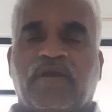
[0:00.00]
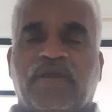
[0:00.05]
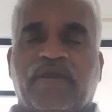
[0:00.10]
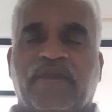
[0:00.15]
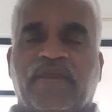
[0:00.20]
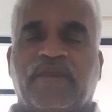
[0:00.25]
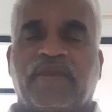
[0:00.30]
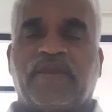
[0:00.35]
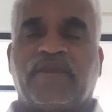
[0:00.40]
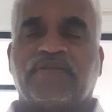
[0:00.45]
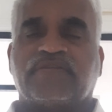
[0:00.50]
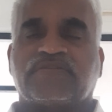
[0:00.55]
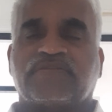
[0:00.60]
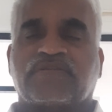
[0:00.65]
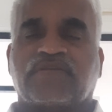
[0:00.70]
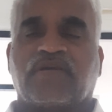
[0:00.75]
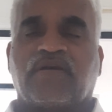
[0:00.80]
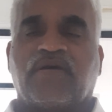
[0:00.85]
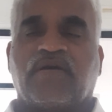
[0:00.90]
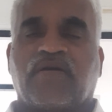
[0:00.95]

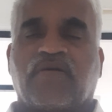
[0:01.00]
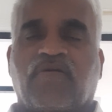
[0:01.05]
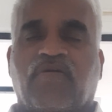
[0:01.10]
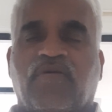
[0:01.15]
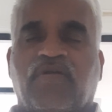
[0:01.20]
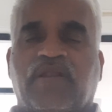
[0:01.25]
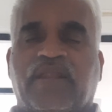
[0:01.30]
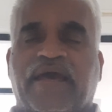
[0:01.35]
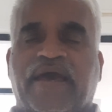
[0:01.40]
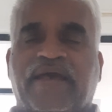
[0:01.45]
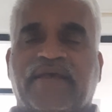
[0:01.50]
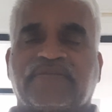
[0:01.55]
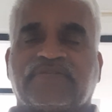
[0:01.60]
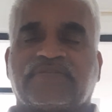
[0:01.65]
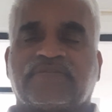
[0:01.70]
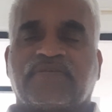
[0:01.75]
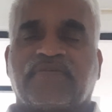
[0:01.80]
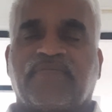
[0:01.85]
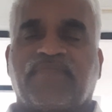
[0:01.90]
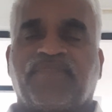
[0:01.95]
is called
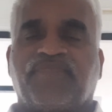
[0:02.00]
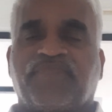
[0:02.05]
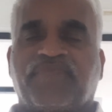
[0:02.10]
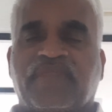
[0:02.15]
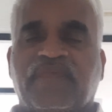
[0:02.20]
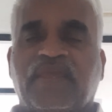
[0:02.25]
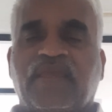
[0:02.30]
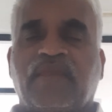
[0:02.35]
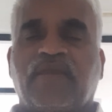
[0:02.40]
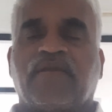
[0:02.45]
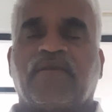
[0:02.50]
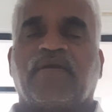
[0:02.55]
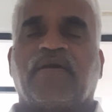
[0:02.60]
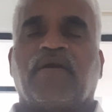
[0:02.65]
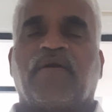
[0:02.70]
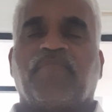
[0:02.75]
as the